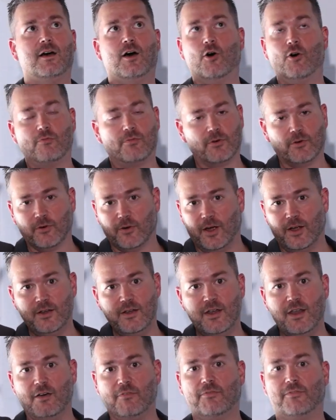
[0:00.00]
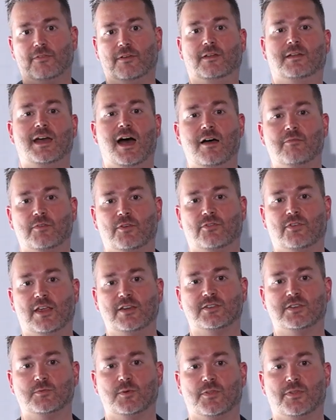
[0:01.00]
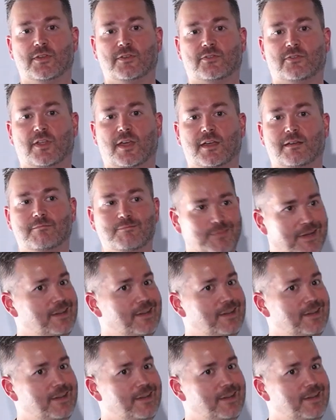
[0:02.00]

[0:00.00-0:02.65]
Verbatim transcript: over enough conversation with this thing,